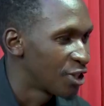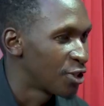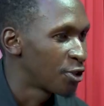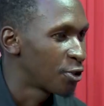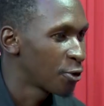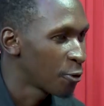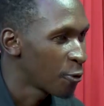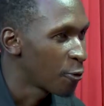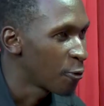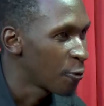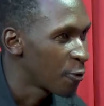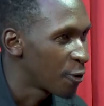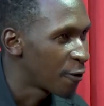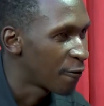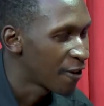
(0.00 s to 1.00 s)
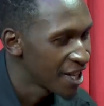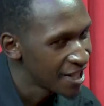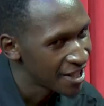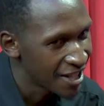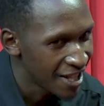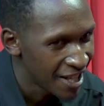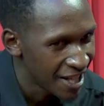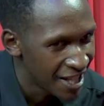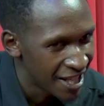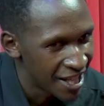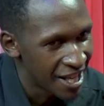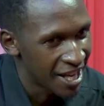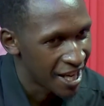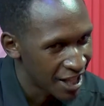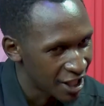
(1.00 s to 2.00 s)
So the first thing in
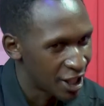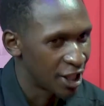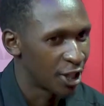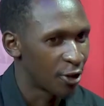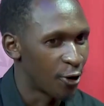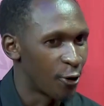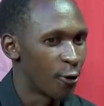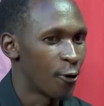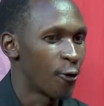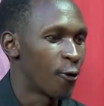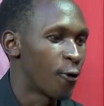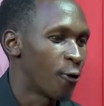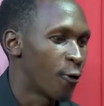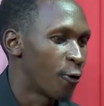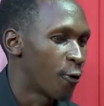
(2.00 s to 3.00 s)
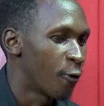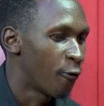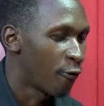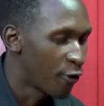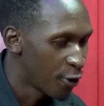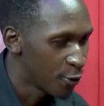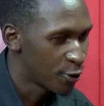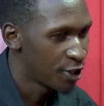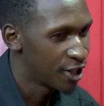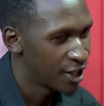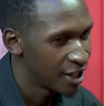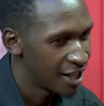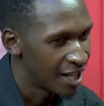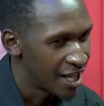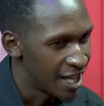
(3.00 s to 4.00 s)
electrical field,
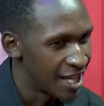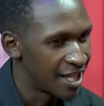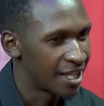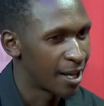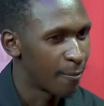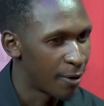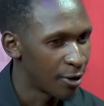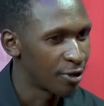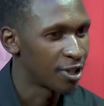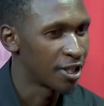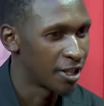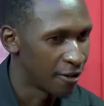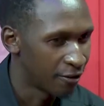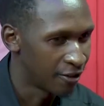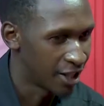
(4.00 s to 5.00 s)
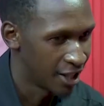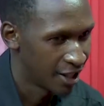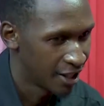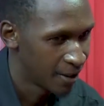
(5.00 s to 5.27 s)
it's about safety.